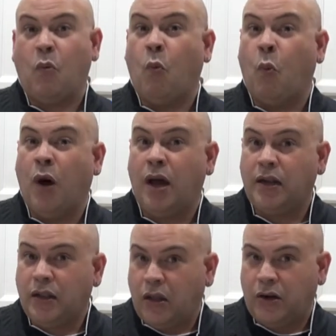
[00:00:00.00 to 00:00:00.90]

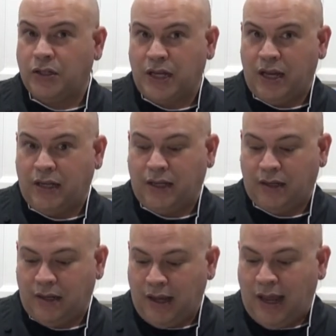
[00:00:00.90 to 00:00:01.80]
one large
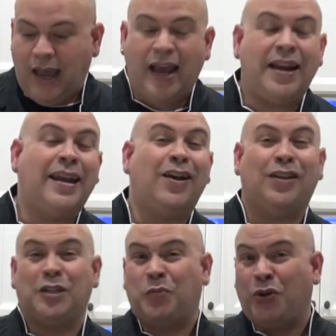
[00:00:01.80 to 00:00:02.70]
onion, and now
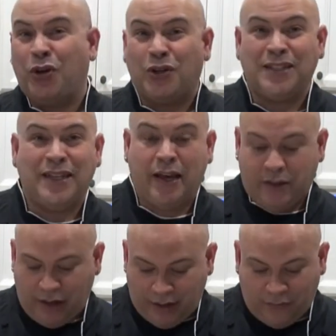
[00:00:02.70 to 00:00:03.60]
let's put it all together.
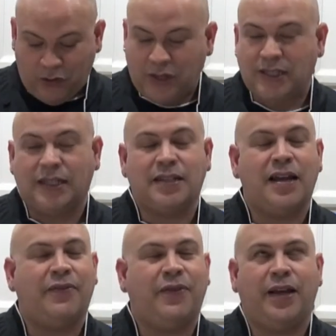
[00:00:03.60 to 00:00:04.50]
And of course, let's
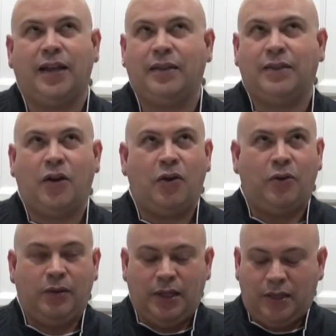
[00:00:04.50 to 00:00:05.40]
not forget the
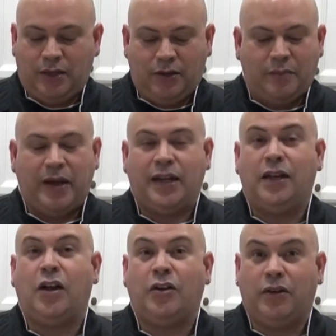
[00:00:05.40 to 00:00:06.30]
holy and the almighty
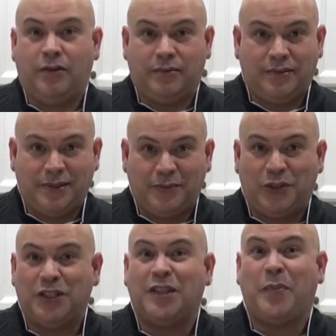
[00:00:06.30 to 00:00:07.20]
lardons, which
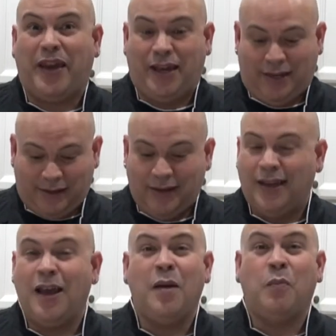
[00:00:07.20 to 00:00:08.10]
is the bacon.
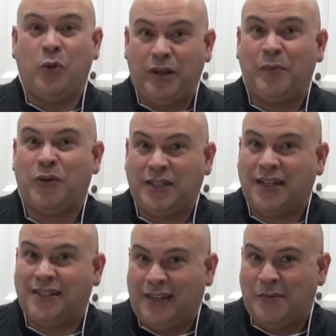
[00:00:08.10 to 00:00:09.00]
Muy
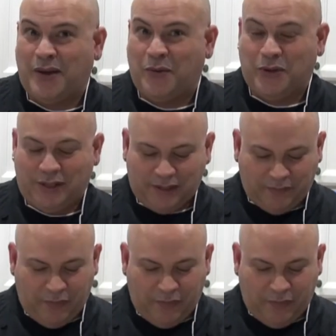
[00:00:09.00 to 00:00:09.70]
importante in my world.